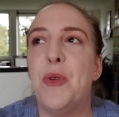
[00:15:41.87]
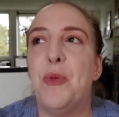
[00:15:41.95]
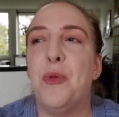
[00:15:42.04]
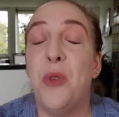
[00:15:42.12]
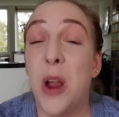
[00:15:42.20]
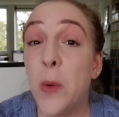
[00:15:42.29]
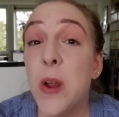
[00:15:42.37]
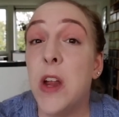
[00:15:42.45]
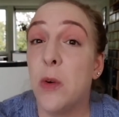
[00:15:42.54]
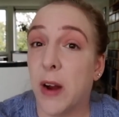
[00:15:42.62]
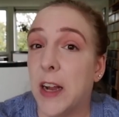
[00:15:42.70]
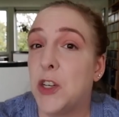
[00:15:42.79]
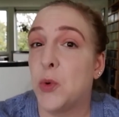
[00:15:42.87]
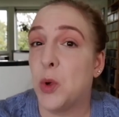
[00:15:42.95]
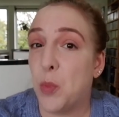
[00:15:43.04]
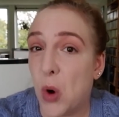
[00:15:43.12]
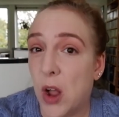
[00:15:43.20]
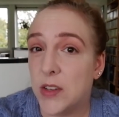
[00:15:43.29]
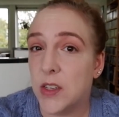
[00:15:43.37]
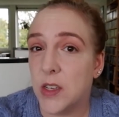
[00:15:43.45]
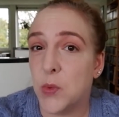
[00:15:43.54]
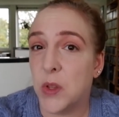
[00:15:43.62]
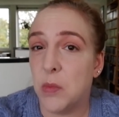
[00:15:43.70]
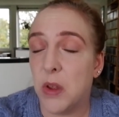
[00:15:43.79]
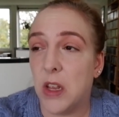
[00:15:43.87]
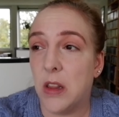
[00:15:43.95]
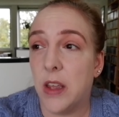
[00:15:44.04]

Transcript: very gradual process with me.